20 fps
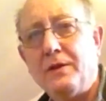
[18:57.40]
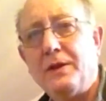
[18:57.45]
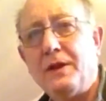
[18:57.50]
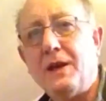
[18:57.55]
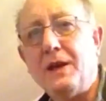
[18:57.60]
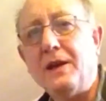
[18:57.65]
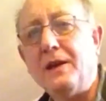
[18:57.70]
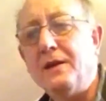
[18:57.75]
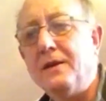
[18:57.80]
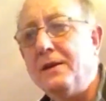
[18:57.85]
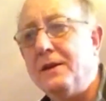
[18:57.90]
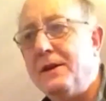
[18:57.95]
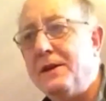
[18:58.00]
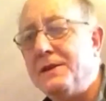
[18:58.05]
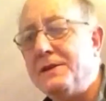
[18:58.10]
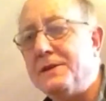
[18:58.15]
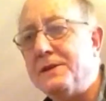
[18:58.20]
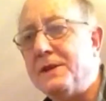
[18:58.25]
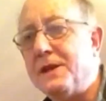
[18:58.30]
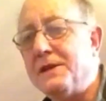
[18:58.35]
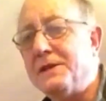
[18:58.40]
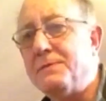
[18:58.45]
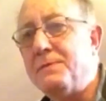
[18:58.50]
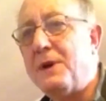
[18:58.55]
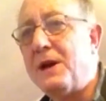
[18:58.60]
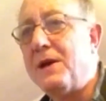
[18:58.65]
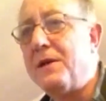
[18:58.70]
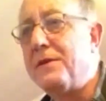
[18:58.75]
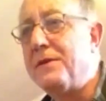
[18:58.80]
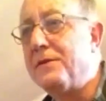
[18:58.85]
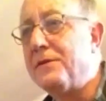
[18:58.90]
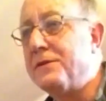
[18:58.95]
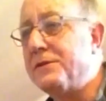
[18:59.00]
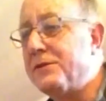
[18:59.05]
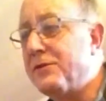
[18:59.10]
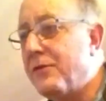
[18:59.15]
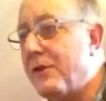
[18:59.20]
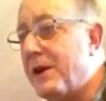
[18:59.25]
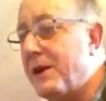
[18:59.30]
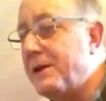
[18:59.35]
Okay, so that's Balthor's
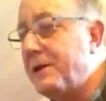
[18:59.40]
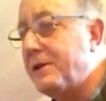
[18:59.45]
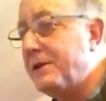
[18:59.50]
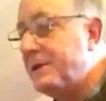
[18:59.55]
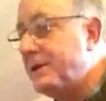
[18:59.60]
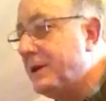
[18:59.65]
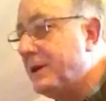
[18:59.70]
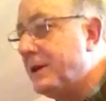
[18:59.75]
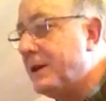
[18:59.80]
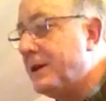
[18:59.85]
Grand